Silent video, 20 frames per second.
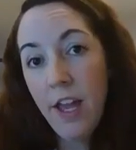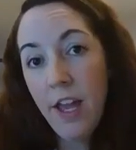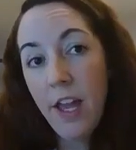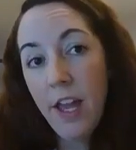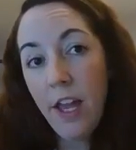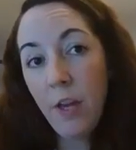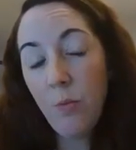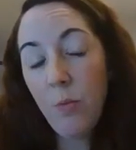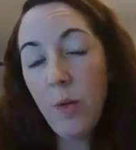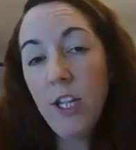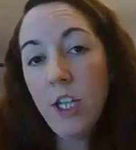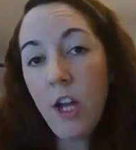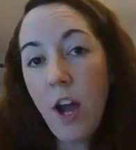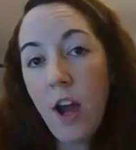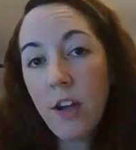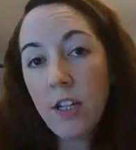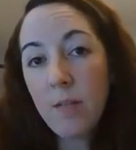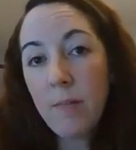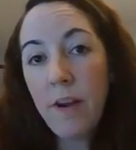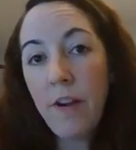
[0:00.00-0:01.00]
And we
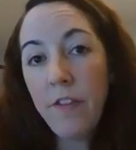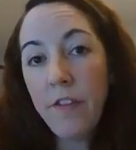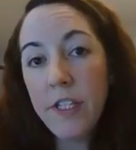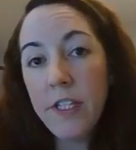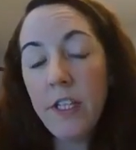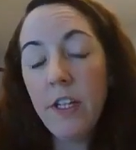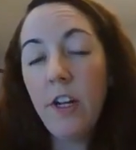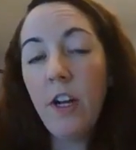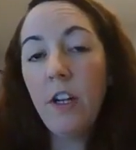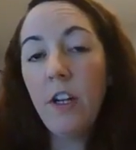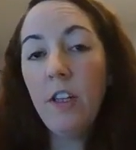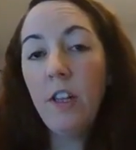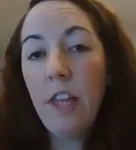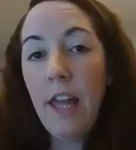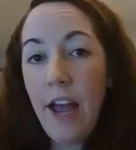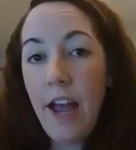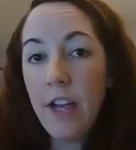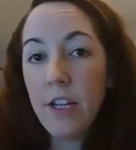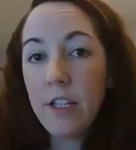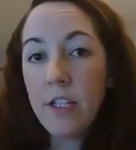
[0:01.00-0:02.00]
talked about this in our
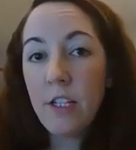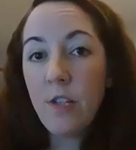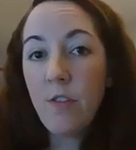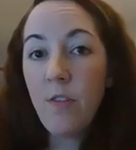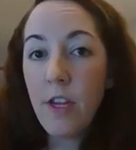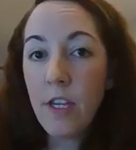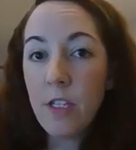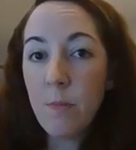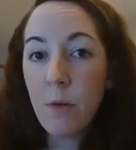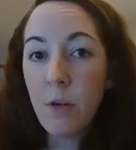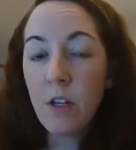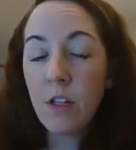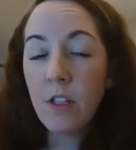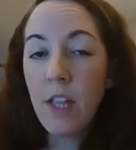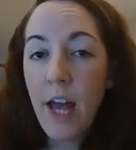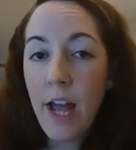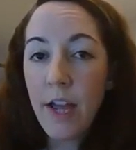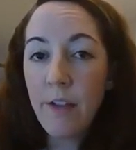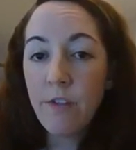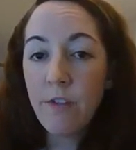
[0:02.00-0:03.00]
last Facebook
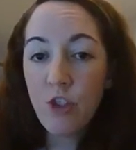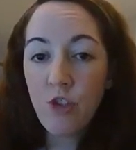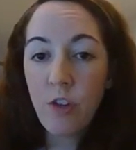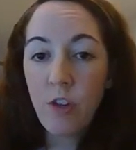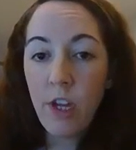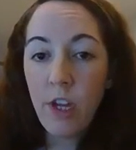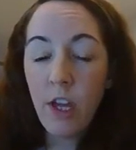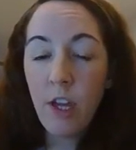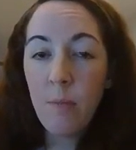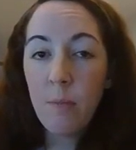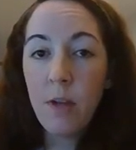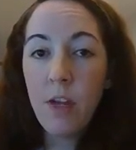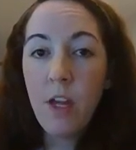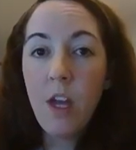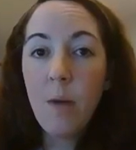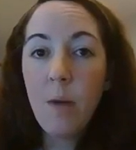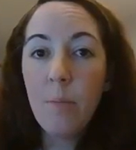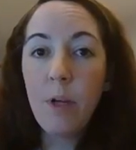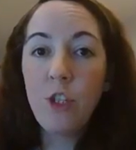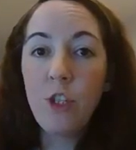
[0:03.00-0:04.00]
live stream,
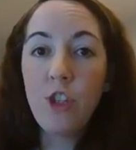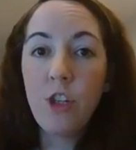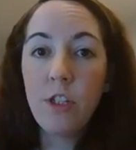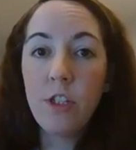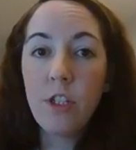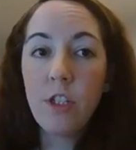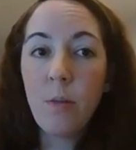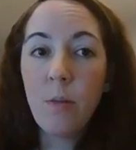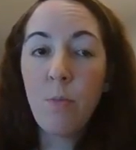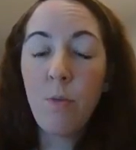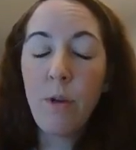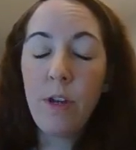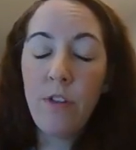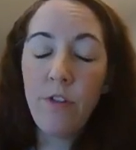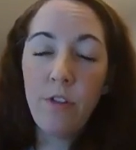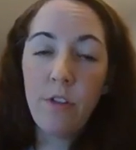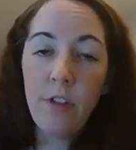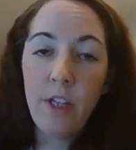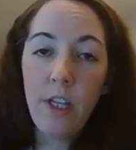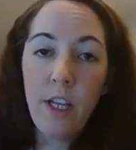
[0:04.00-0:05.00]
but just to
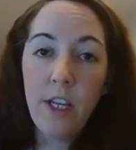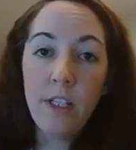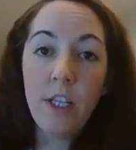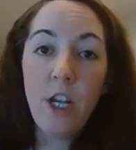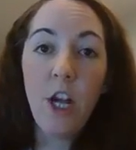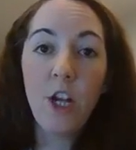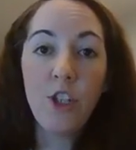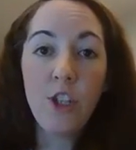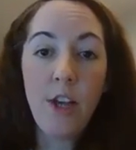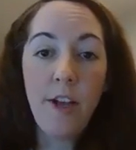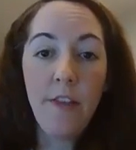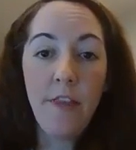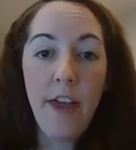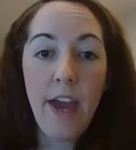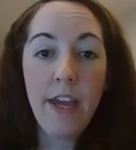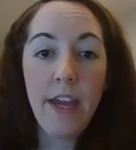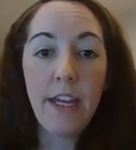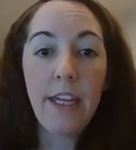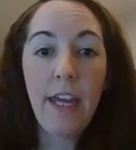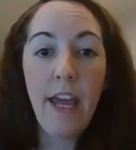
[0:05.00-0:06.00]
briefly touch on
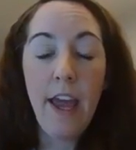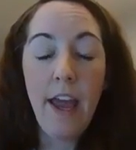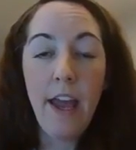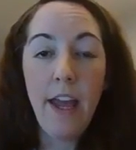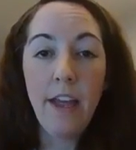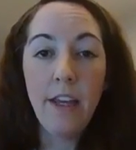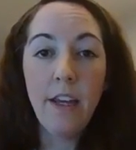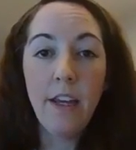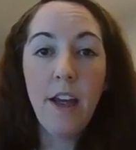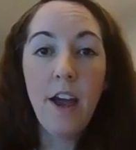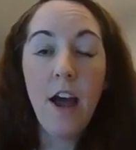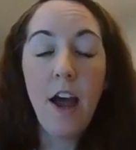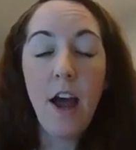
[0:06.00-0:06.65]
that again,